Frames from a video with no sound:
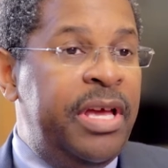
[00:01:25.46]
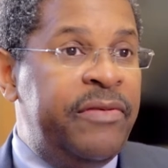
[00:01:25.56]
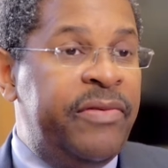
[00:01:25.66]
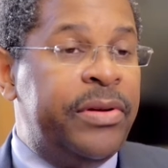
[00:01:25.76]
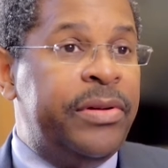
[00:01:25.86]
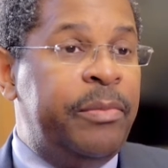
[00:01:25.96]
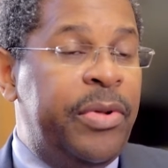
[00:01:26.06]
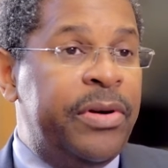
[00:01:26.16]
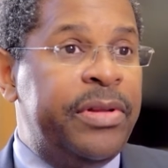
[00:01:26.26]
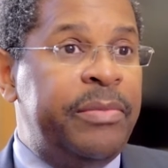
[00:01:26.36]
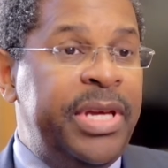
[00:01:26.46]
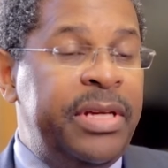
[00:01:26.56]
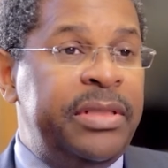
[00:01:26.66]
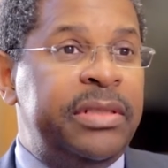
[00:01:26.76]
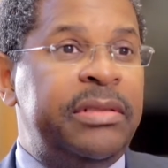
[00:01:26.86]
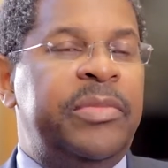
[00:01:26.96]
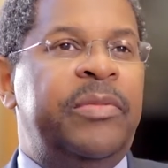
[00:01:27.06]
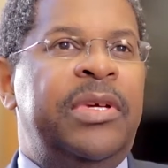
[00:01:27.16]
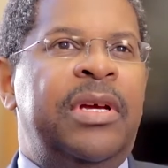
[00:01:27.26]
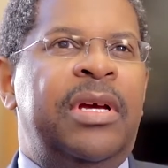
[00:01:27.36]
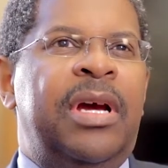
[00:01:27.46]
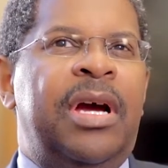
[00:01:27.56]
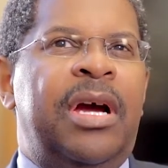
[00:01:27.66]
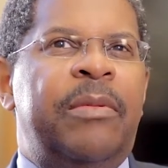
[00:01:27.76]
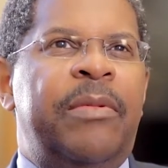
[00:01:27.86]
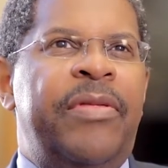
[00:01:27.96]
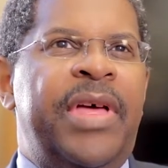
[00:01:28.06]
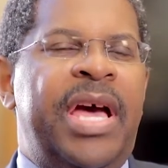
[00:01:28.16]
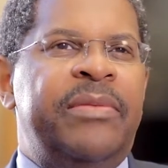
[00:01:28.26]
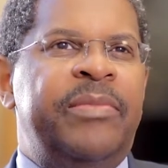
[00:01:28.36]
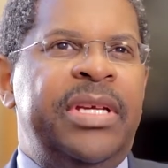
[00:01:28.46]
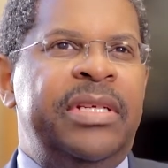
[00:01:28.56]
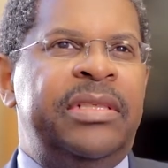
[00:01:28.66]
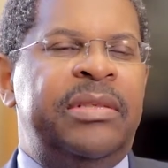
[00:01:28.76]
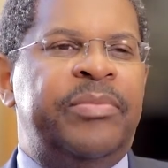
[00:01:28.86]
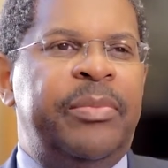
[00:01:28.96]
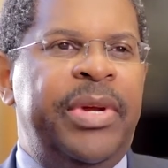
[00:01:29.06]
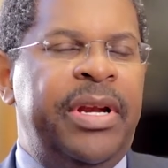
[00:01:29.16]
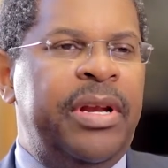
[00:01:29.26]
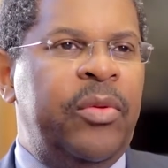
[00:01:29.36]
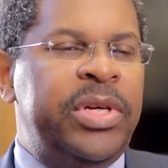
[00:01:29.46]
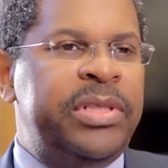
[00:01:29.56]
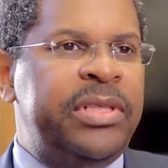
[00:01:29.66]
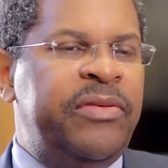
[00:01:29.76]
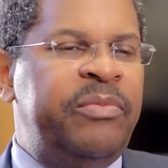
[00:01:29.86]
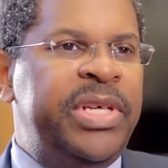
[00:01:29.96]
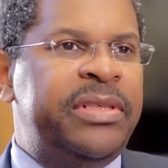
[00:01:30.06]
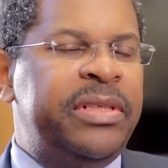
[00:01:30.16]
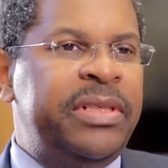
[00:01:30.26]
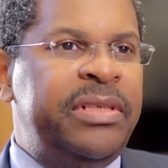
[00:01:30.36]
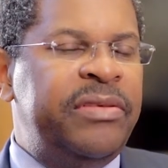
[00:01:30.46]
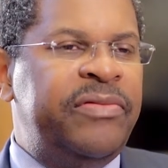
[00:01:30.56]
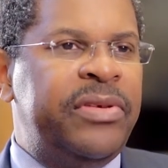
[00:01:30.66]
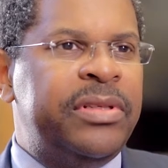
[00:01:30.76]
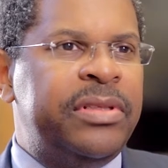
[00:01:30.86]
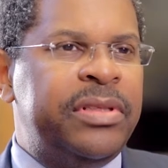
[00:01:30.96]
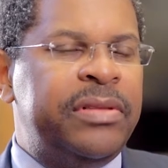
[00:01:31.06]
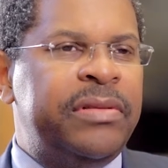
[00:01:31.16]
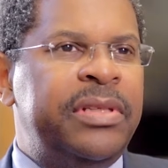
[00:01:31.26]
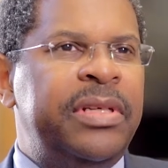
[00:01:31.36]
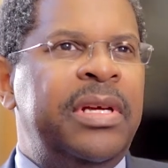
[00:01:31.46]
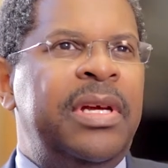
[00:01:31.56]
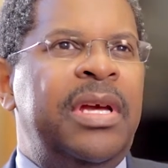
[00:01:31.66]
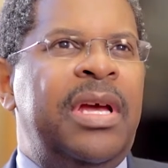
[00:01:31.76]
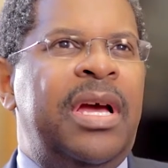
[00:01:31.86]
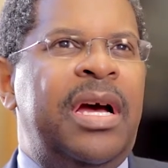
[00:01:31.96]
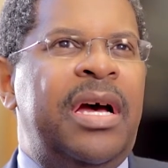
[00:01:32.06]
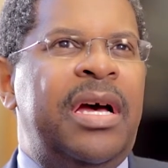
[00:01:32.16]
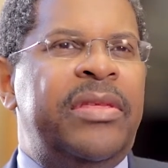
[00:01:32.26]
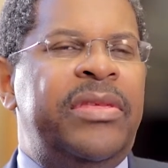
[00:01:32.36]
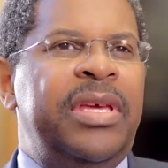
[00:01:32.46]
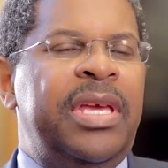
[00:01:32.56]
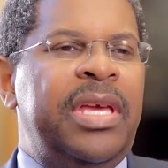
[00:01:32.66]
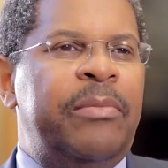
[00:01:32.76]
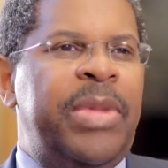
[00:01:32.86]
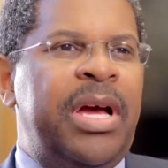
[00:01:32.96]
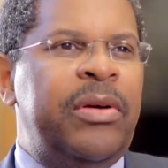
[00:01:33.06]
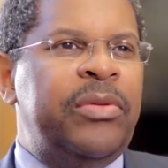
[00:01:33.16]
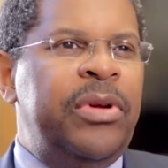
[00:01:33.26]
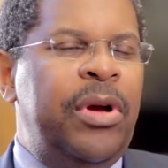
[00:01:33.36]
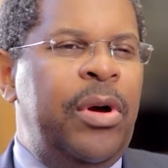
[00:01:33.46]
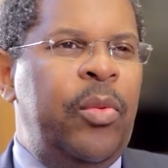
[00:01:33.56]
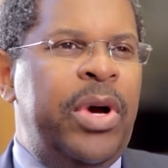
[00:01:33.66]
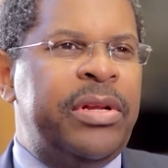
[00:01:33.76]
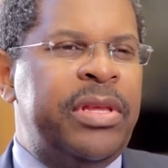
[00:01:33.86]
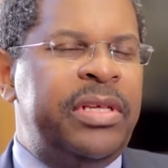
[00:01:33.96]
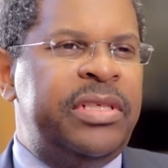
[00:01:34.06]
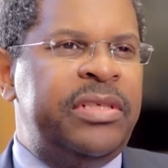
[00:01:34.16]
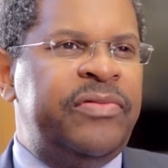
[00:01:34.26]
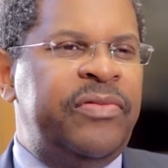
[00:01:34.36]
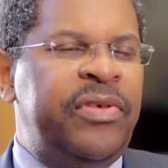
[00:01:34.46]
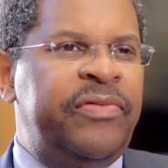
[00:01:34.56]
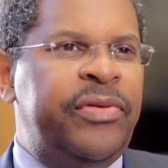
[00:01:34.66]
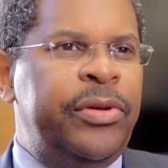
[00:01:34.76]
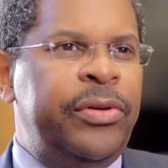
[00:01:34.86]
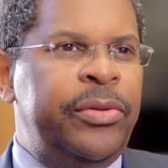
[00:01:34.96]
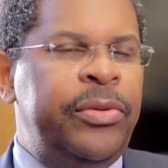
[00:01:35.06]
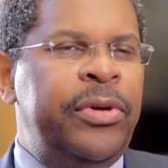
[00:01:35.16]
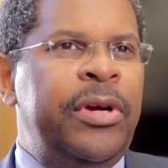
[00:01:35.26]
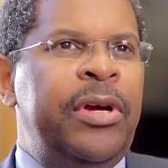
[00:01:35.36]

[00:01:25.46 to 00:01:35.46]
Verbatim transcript: of effort on the part of the patient. Um, that means preparing oneself mentally for the surgery, uh, thinking about whether this is for you.